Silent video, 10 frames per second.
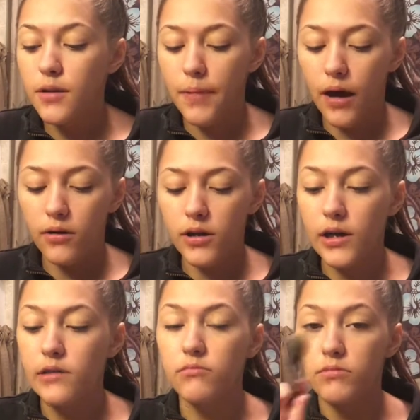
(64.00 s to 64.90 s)
powder
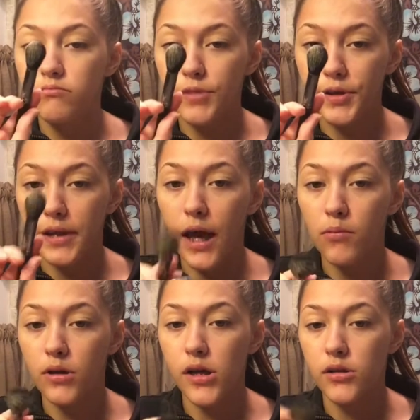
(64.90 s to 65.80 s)
like that
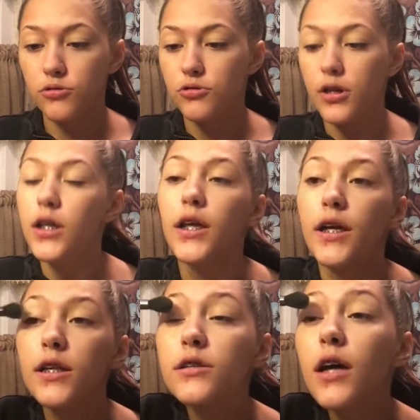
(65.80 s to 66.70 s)
much, and then I
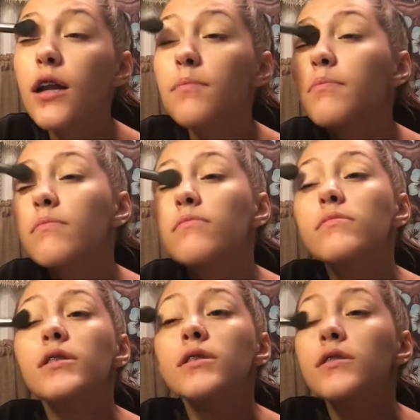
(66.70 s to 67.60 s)
just kind of
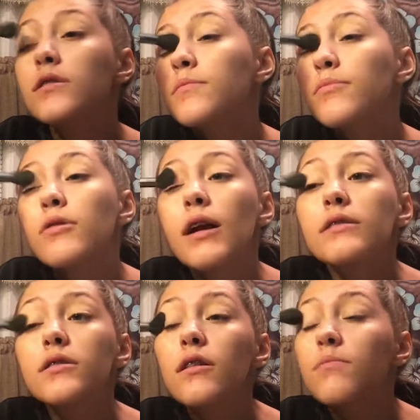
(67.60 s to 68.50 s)
press
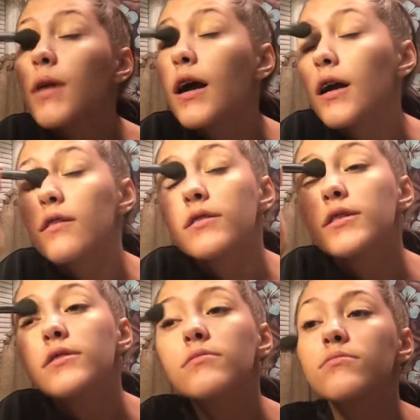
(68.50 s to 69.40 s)
it on my
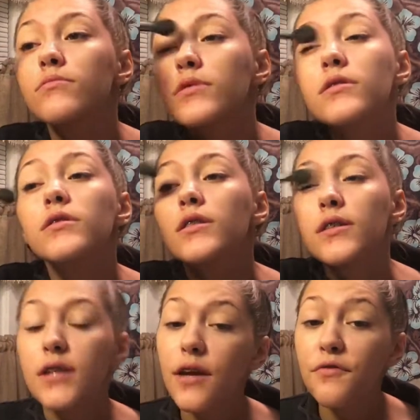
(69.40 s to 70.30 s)
eyelid, because
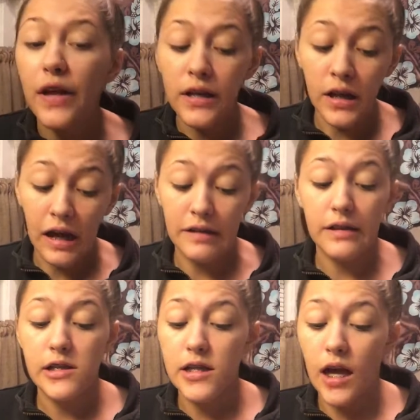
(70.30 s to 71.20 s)
I have veiny
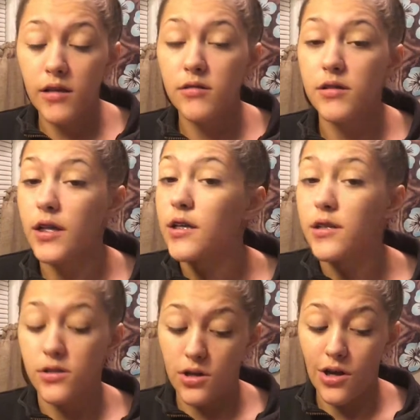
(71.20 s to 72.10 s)
eyelids, guys. Like, it's
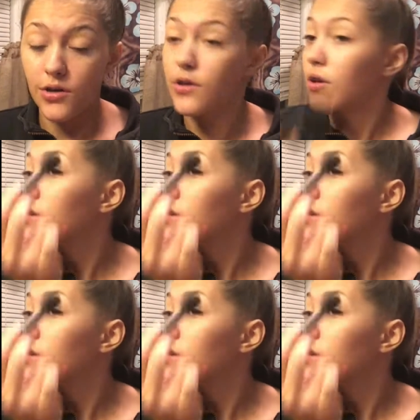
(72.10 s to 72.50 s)
not good.